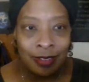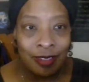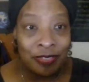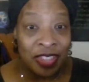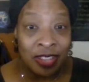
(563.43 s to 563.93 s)

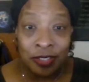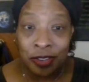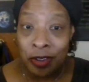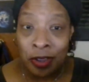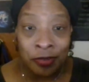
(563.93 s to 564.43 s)
things
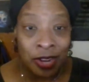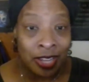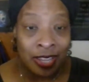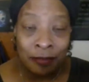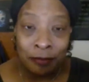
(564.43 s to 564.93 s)
are
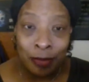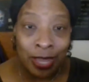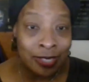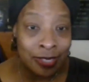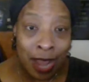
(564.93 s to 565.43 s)
already
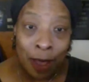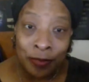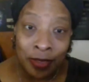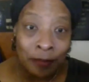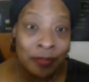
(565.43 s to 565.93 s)
being
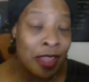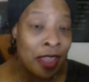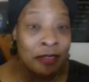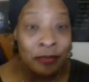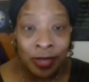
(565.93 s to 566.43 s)
snapped up. They
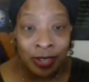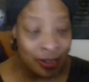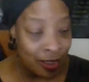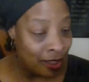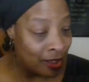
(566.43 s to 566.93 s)
have
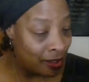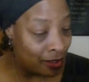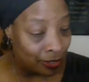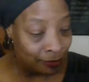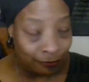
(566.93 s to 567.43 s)
been
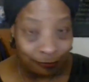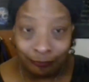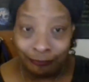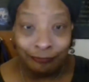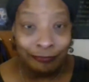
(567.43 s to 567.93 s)

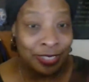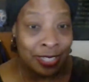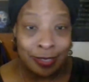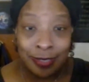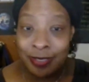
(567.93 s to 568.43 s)

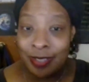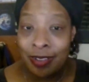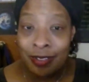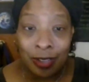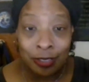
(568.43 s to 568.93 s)
since
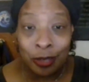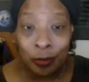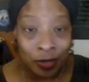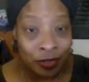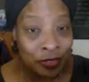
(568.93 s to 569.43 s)

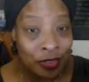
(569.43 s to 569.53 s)
October.